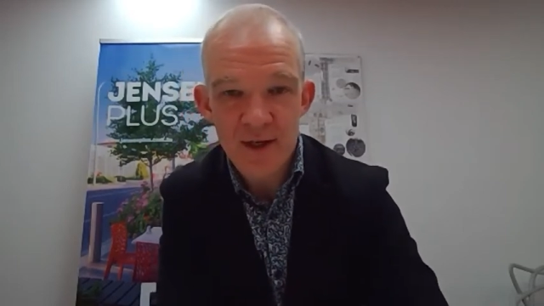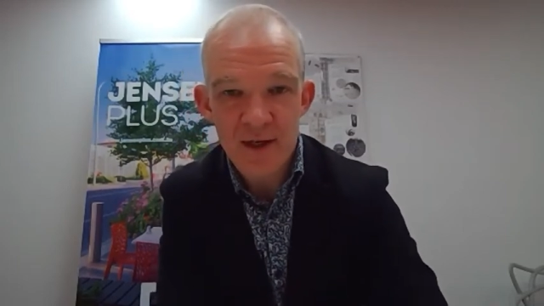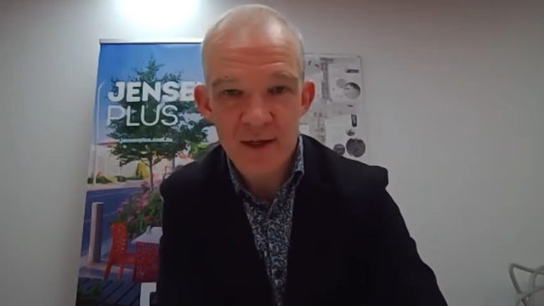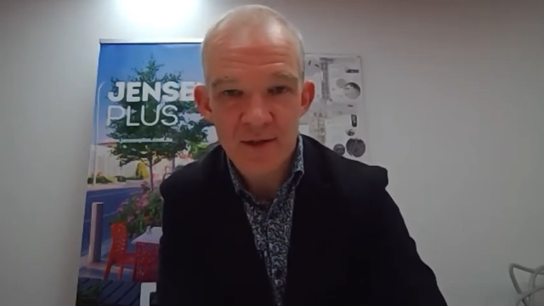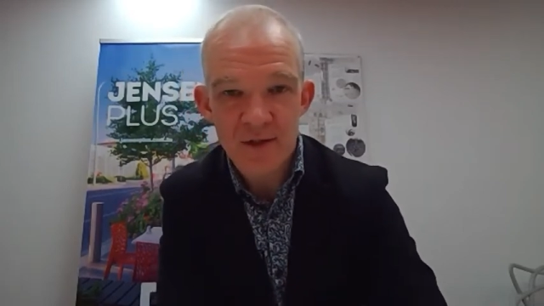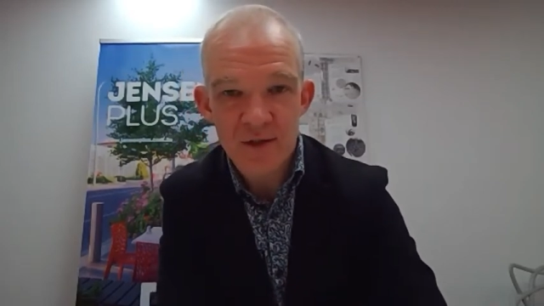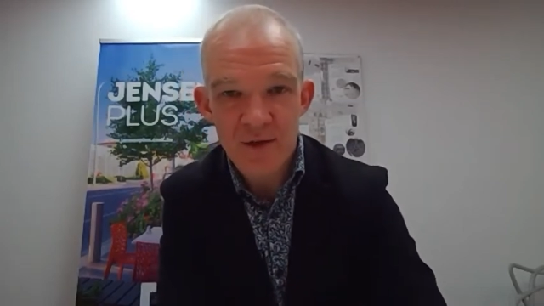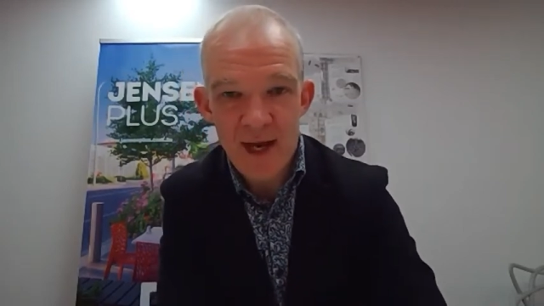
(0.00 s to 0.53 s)

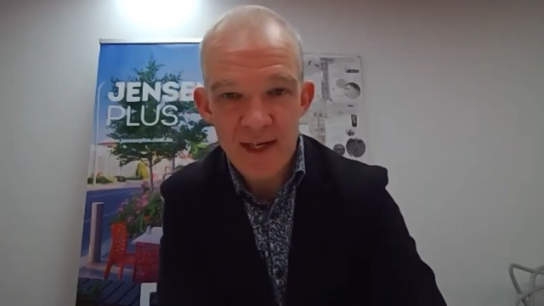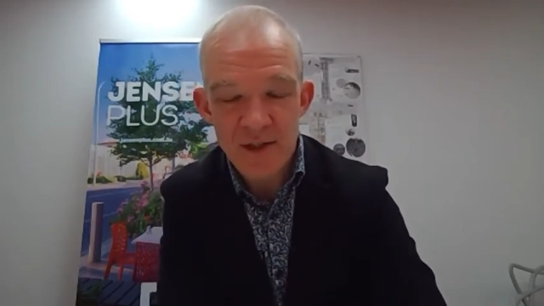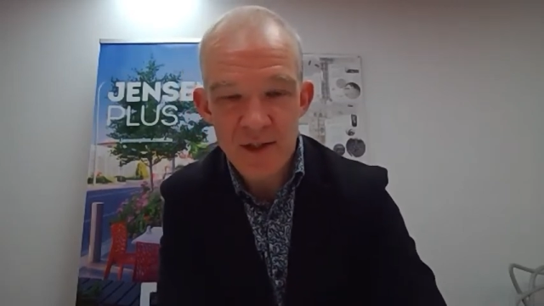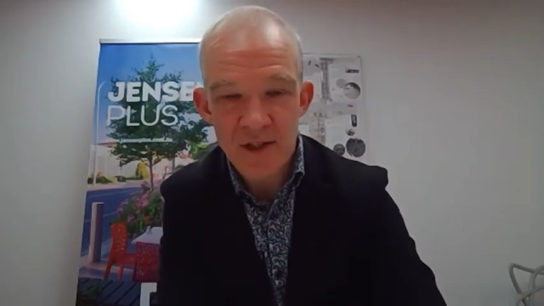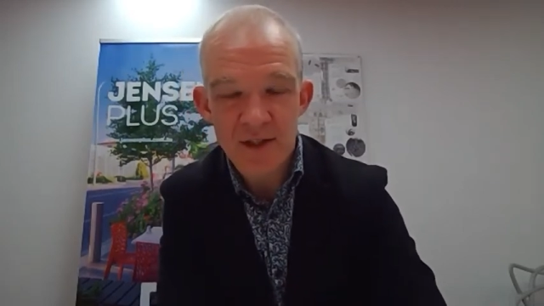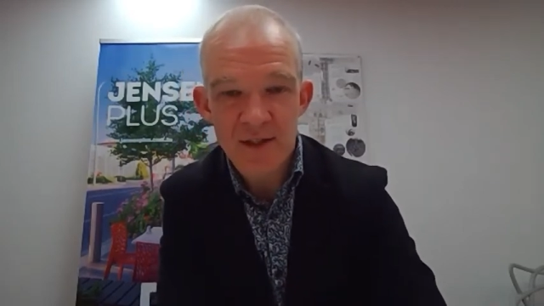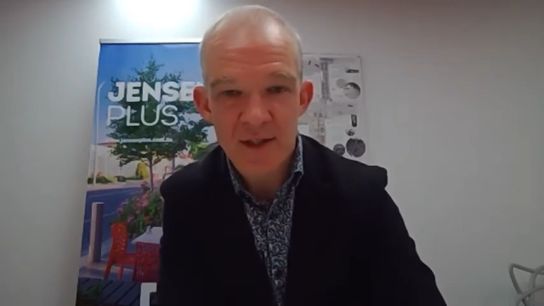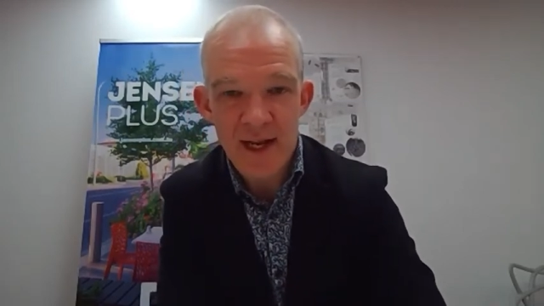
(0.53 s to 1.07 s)

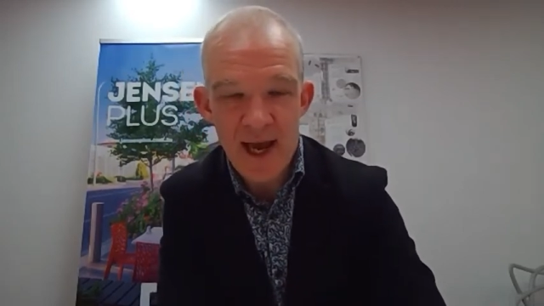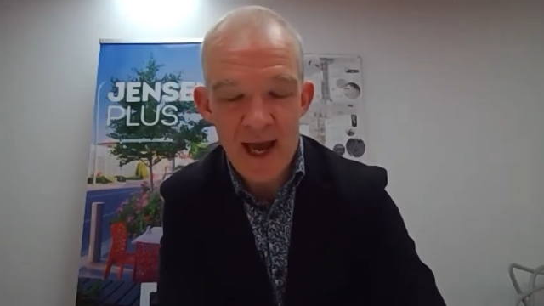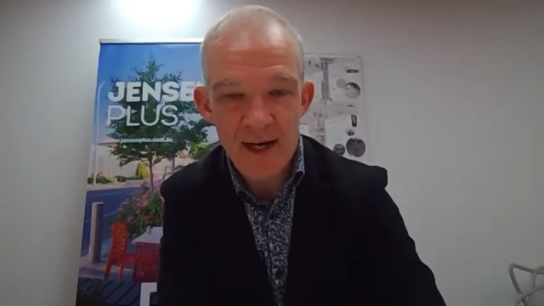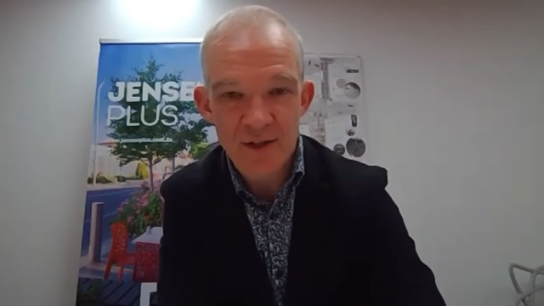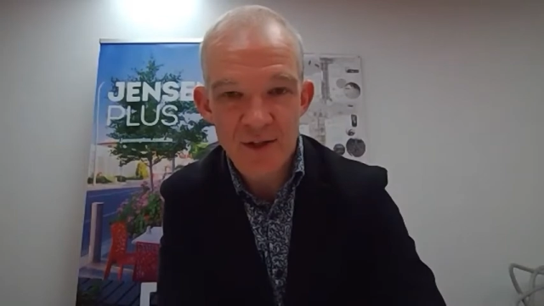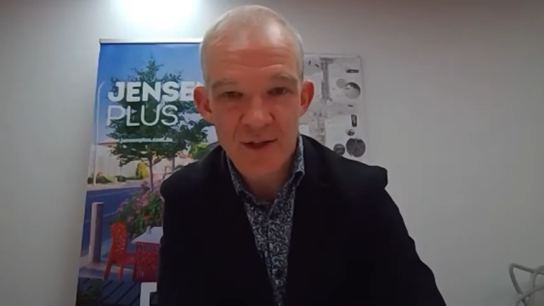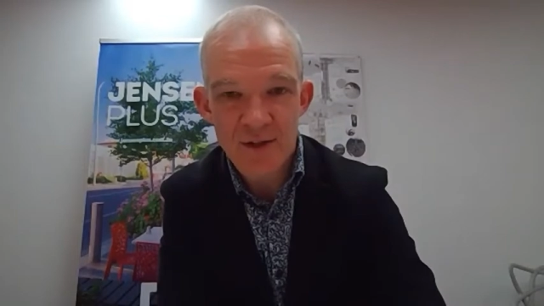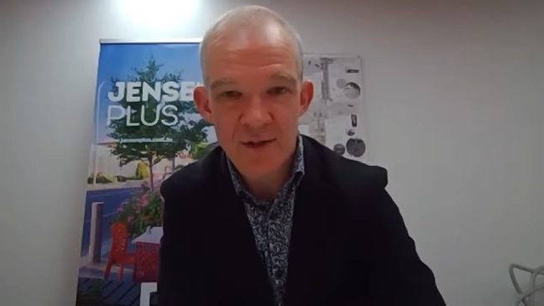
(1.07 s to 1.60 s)
strategies and
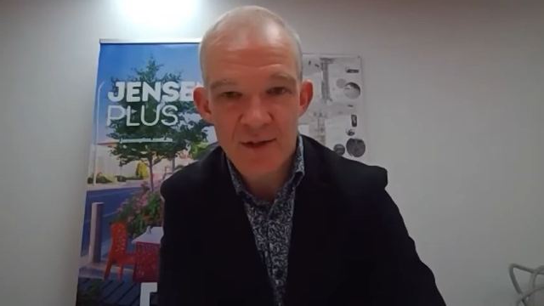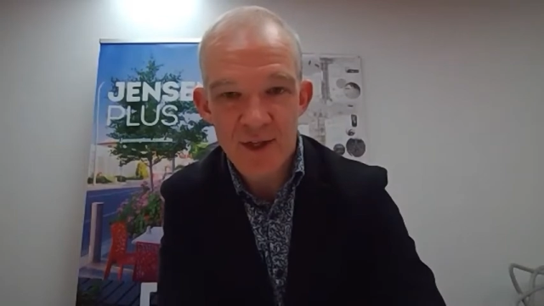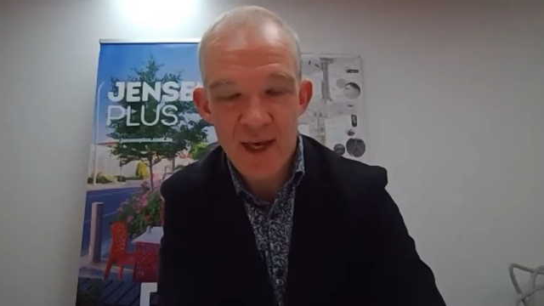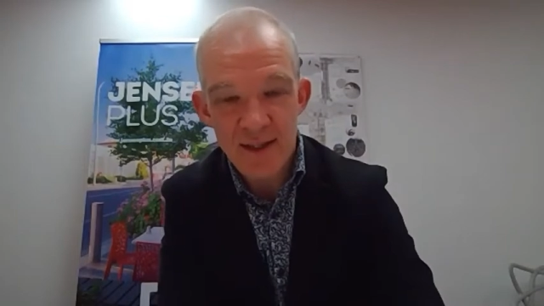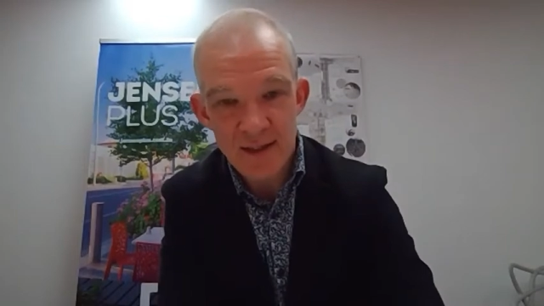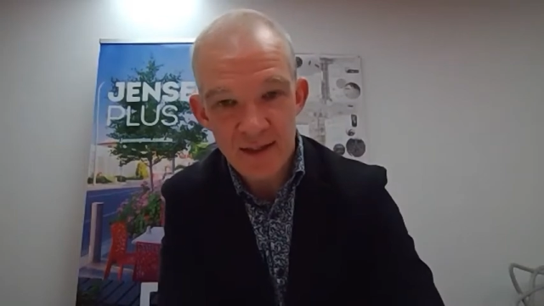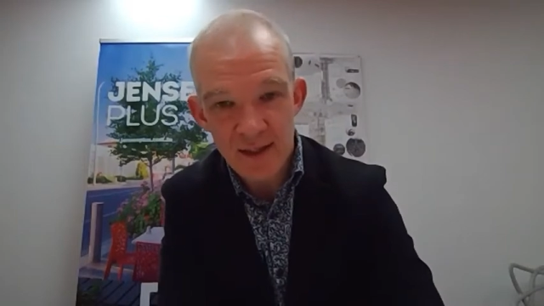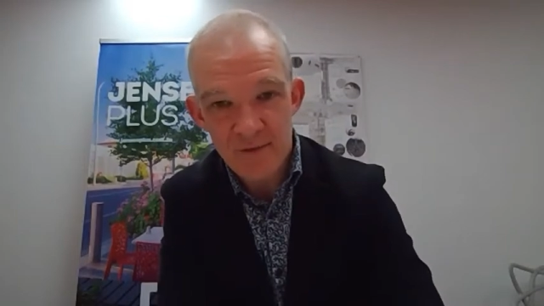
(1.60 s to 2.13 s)
actions get
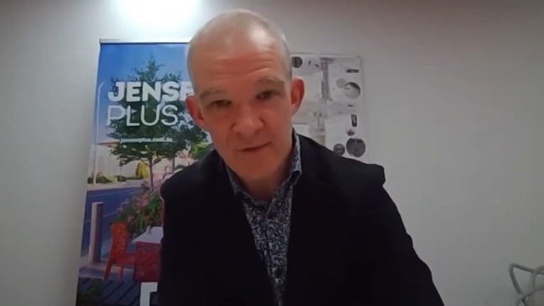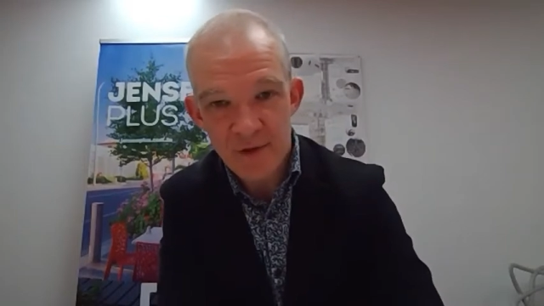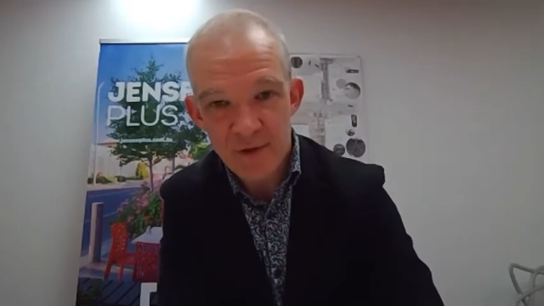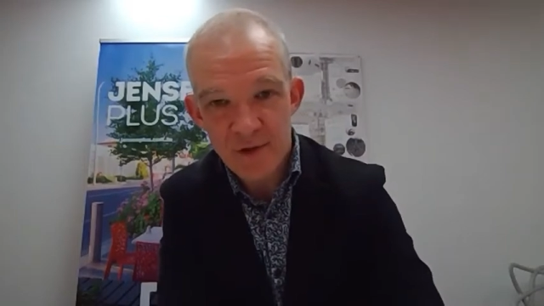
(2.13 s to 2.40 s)
delivered